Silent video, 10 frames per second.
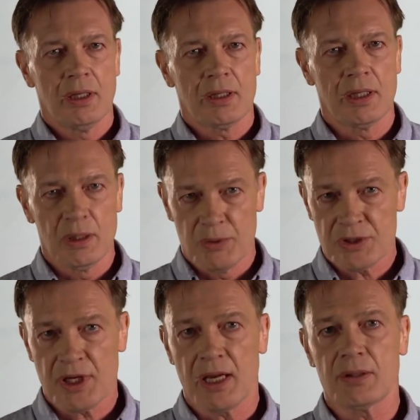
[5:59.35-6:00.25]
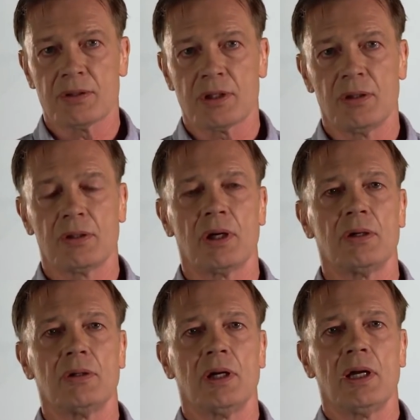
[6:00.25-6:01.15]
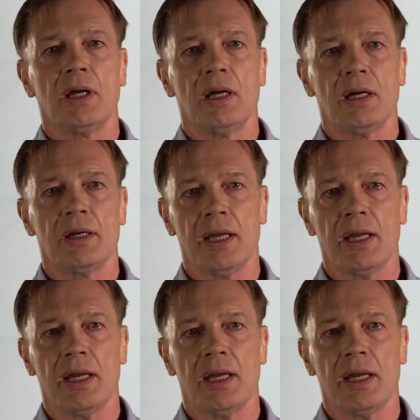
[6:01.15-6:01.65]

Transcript: Guinea-Bissau, Togo and